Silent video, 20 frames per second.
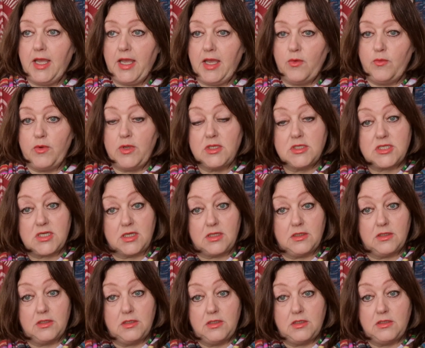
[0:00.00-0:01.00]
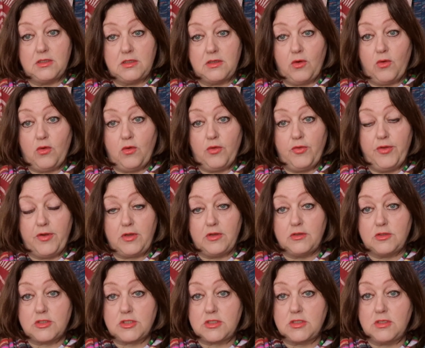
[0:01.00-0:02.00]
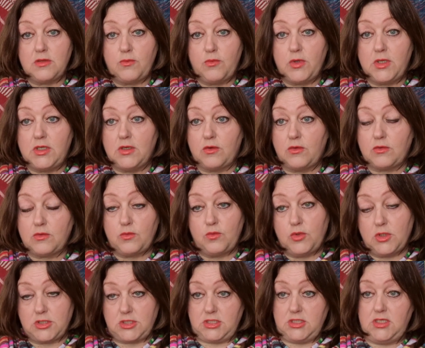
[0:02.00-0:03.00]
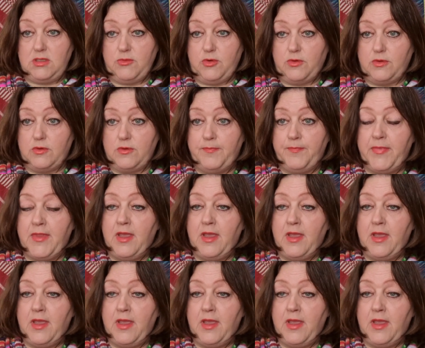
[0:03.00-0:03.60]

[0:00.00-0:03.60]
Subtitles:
and we sell all the goods we don't want anymore.